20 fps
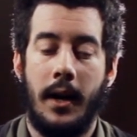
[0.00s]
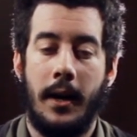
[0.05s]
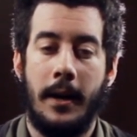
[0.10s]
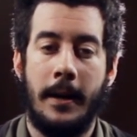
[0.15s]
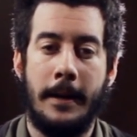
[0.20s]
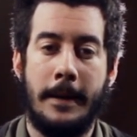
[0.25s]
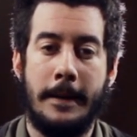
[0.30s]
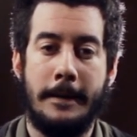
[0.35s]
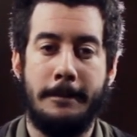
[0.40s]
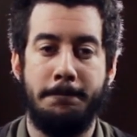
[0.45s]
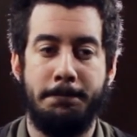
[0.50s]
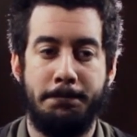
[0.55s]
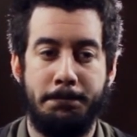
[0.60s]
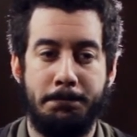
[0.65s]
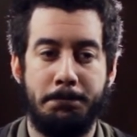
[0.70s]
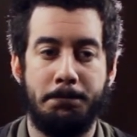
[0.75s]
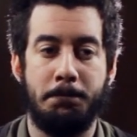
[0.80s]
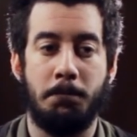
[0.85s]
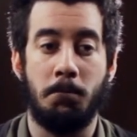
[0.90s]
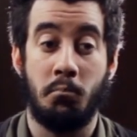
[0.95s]

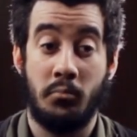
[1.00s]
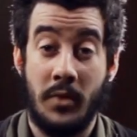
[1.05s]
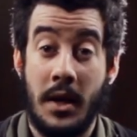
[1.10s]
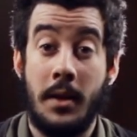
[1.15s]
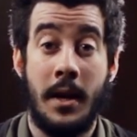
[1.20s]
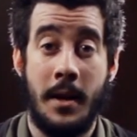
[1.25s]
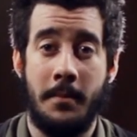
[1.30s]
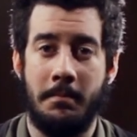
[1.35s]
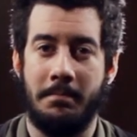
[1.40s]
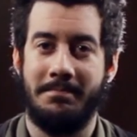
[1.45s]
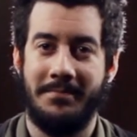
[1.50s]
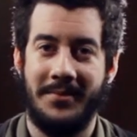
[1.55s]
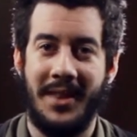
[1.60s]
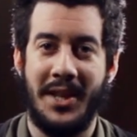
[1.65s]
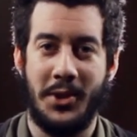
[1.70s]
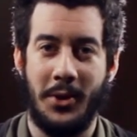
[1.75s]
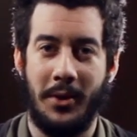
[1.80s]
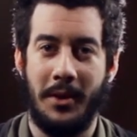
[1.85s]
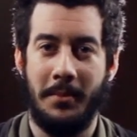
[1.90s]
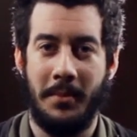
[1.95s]
Yeah,
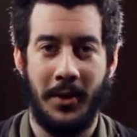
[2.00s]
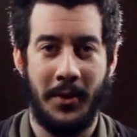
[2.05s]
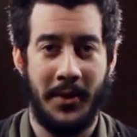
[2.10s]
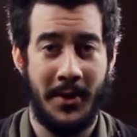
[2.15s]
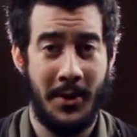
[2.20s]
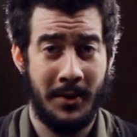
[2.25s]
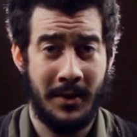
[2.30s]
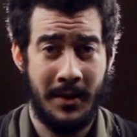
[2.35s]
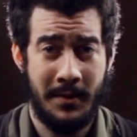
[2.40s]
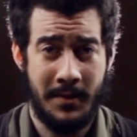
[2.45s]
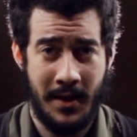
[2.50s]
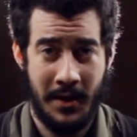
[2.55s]
that's all about the octaves.